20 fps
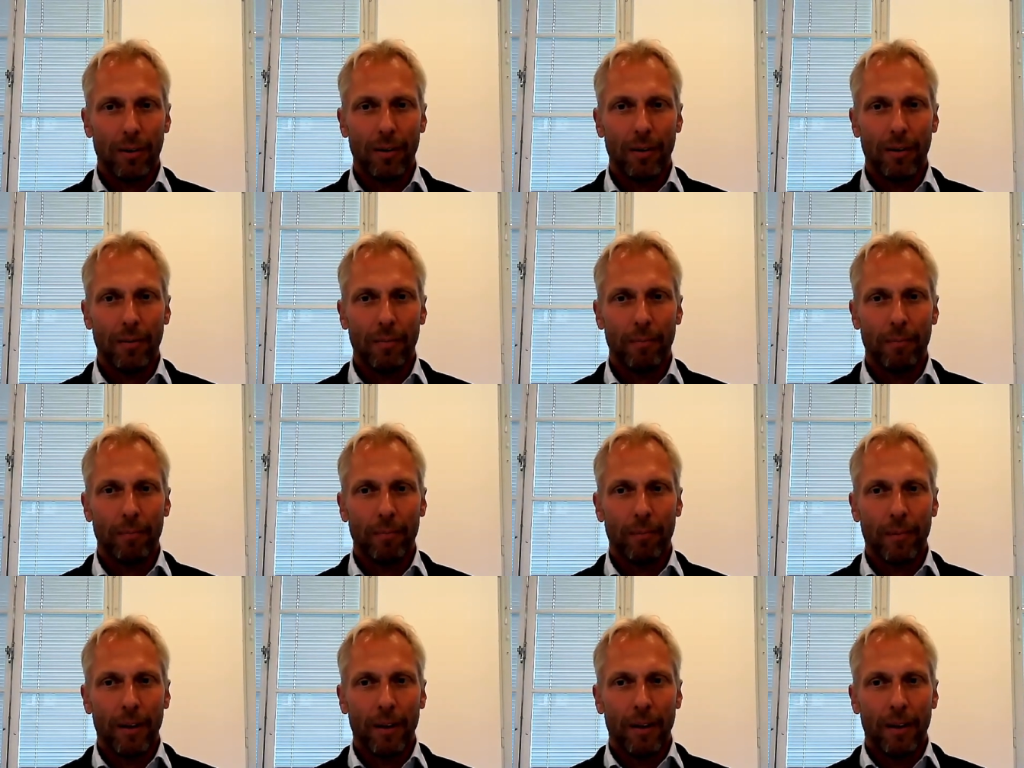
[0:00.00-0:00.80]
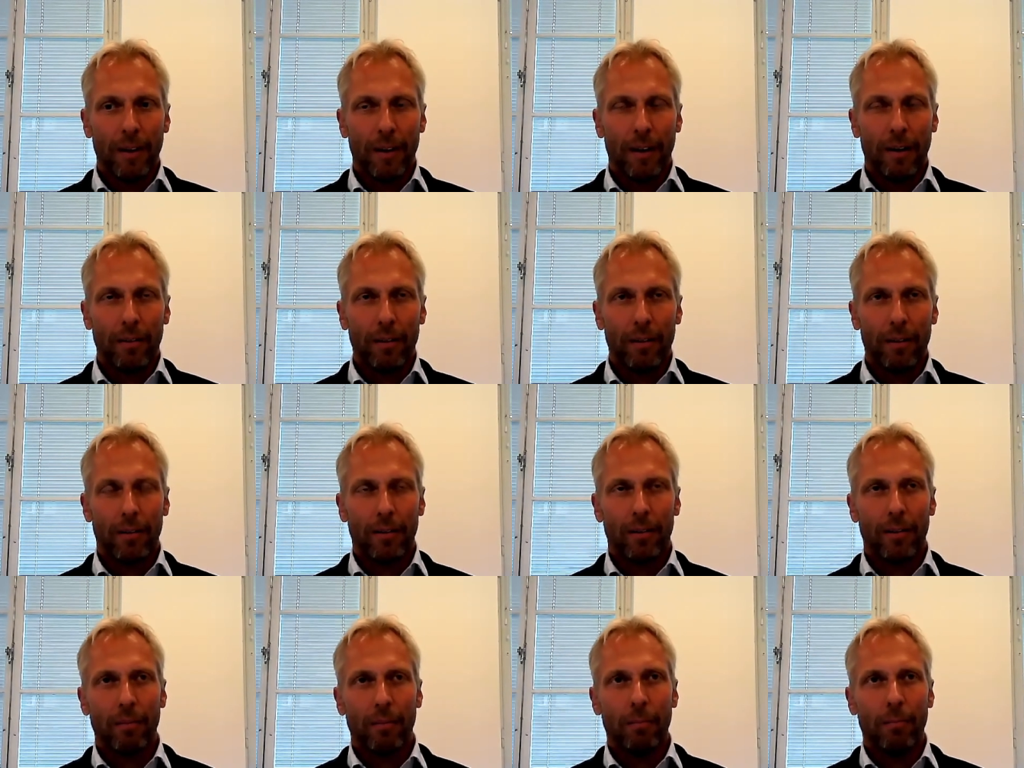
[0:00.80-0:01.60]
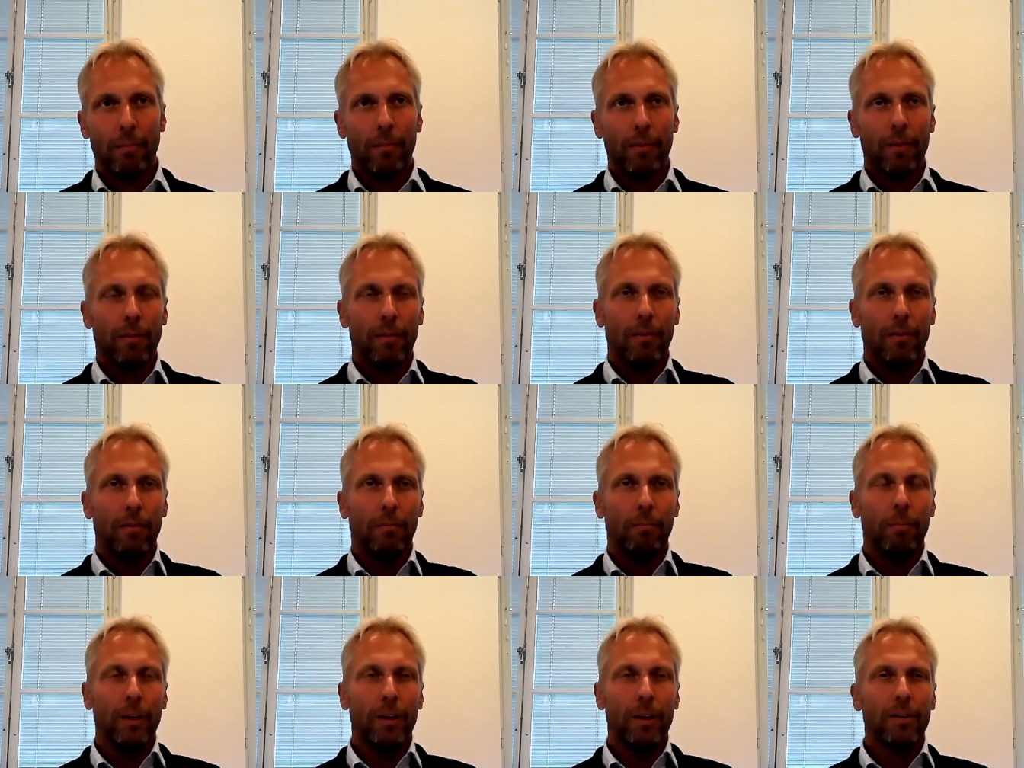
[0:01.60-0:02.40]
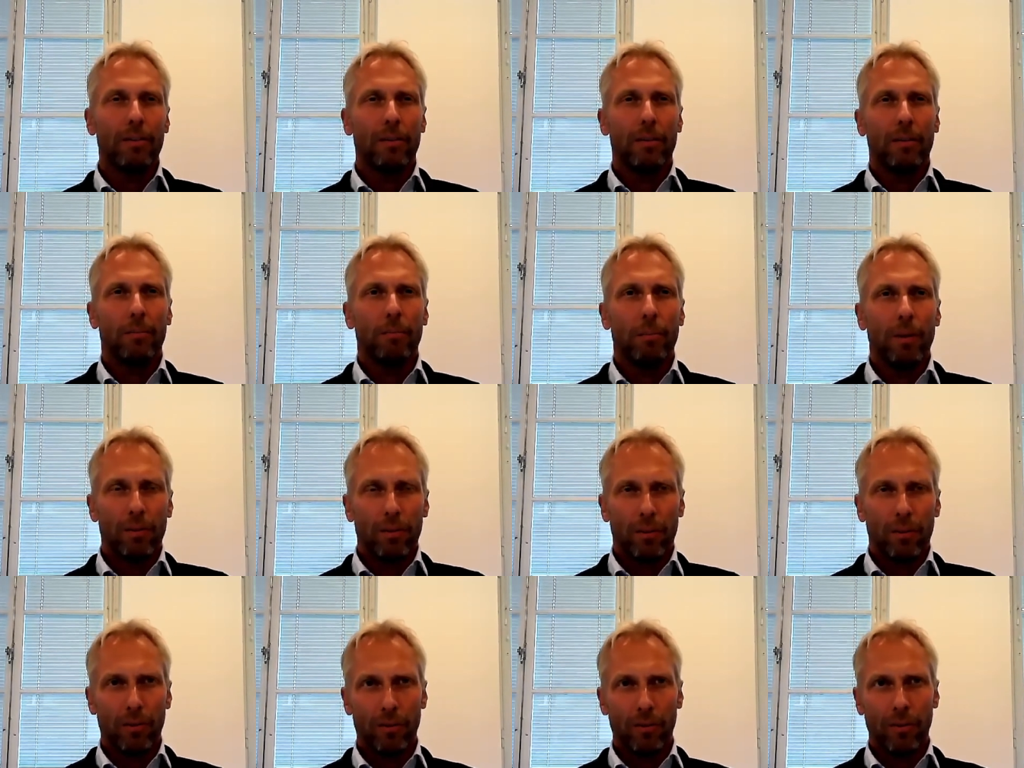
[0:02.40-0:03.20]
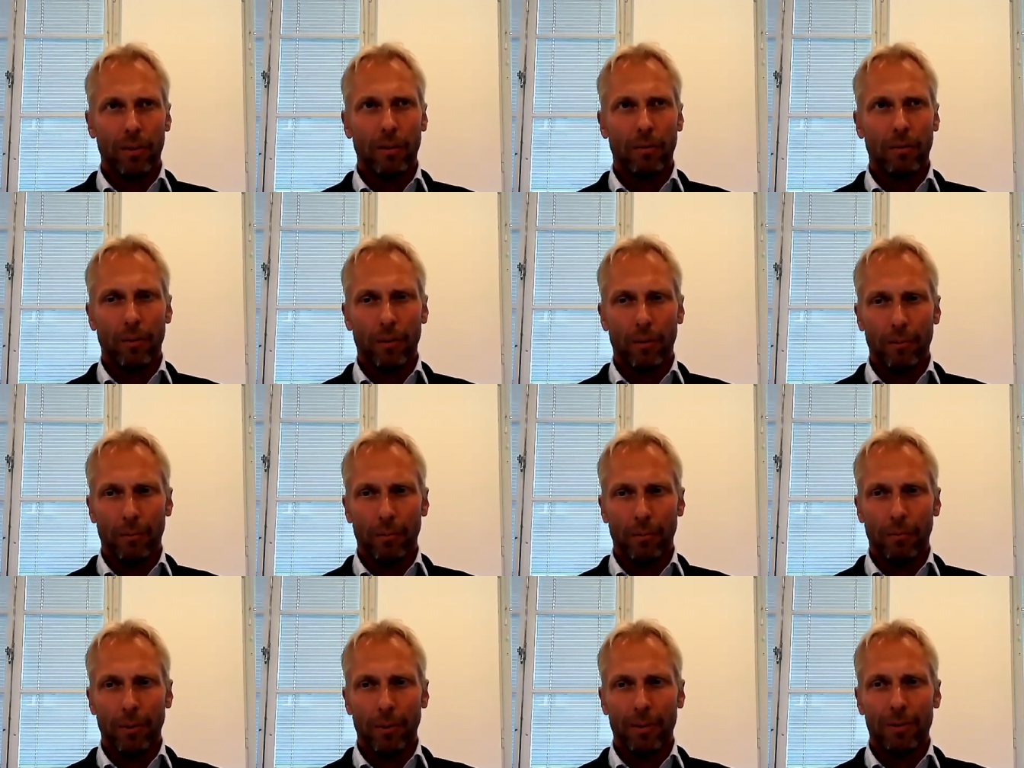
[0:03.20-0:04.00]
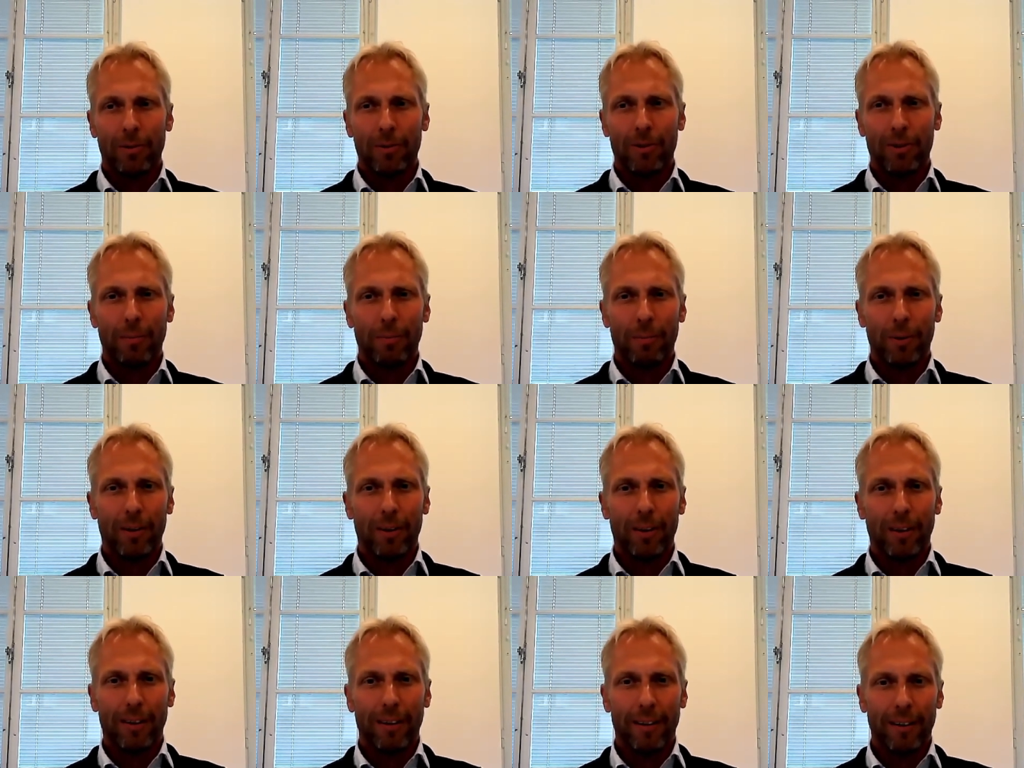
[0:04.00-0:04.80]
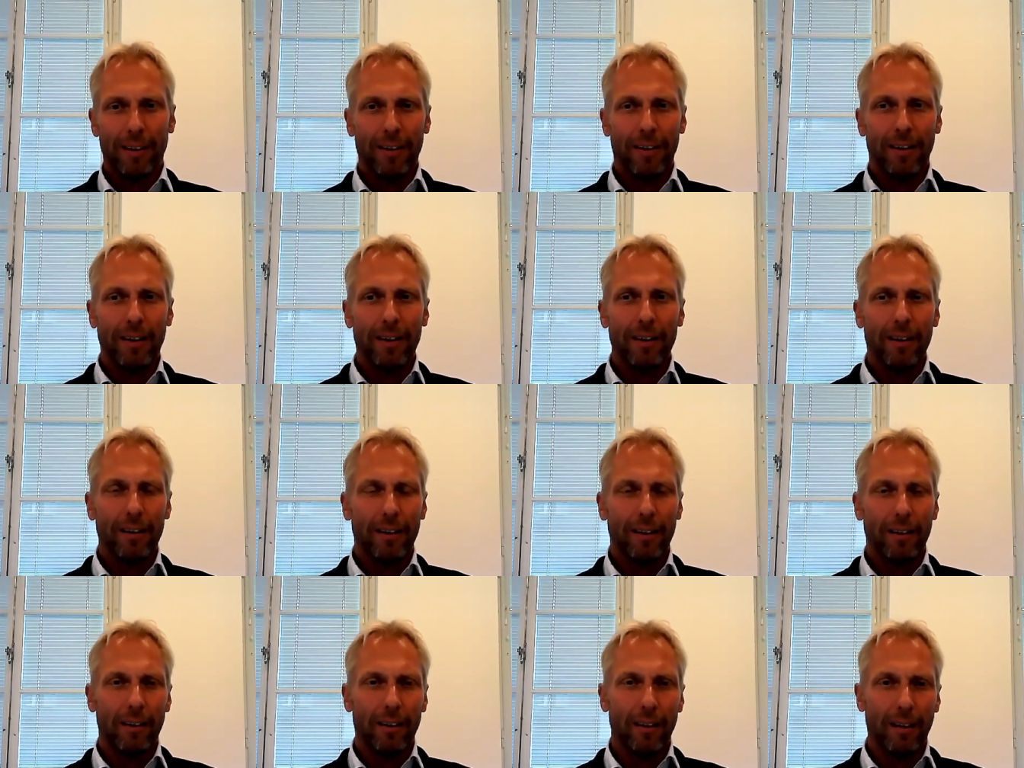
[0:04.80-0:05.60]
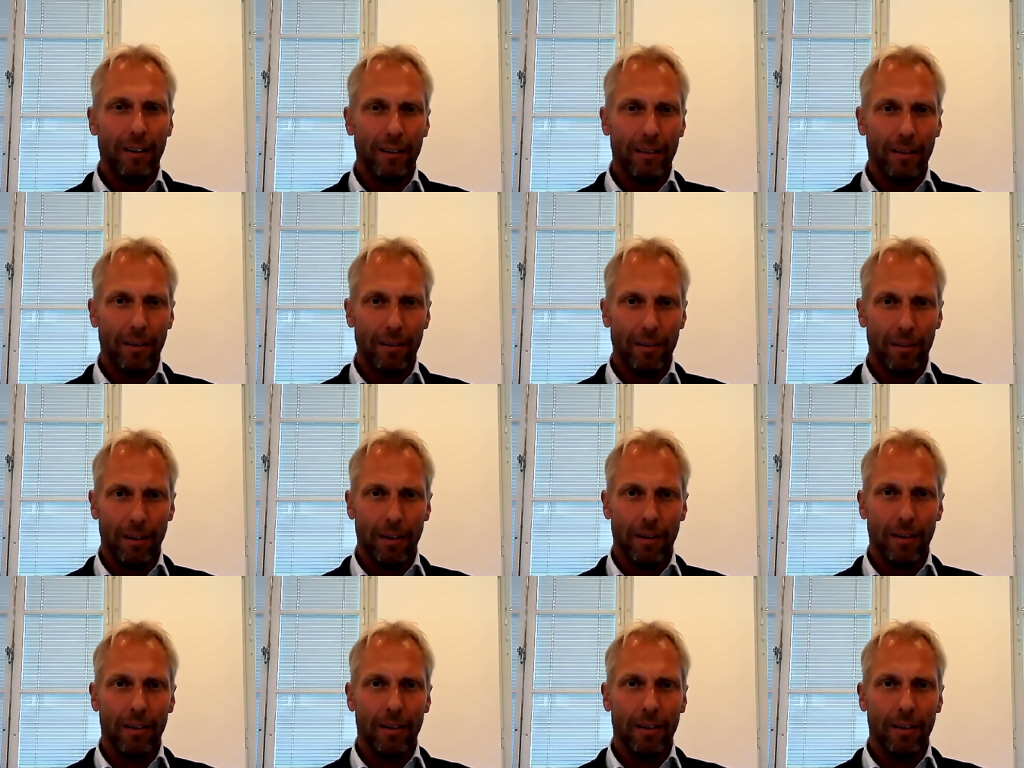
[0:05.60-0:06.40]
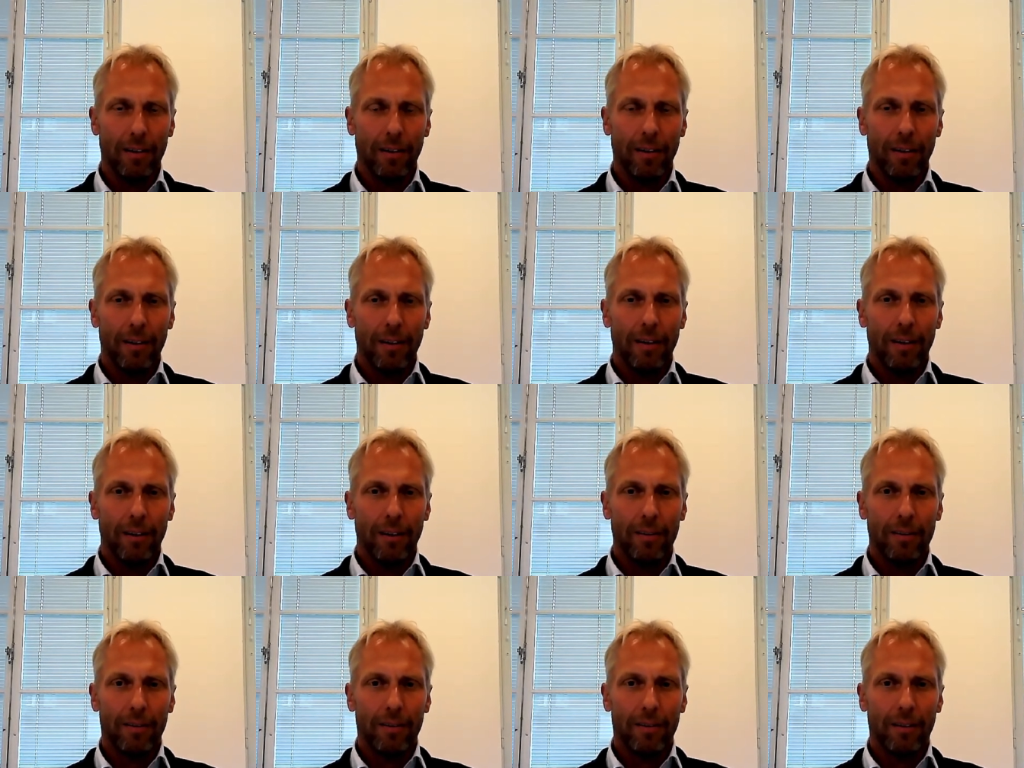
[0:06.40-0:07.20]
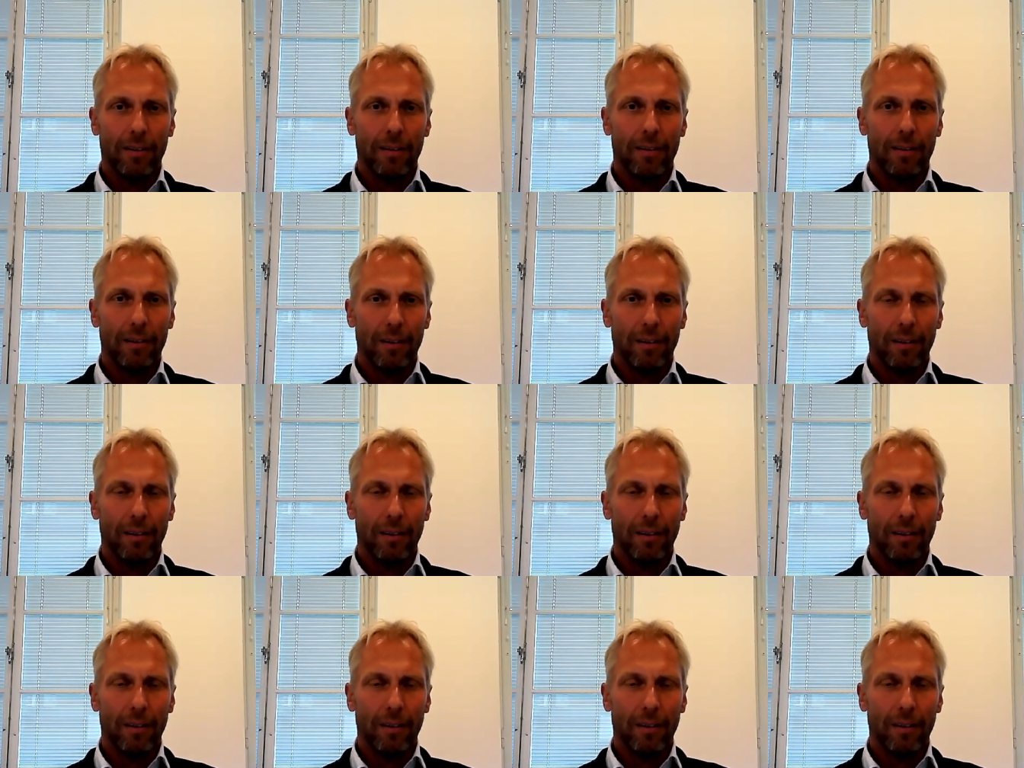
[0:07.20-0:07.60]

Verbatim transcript: Um, I think the biggest misconception that, I think is that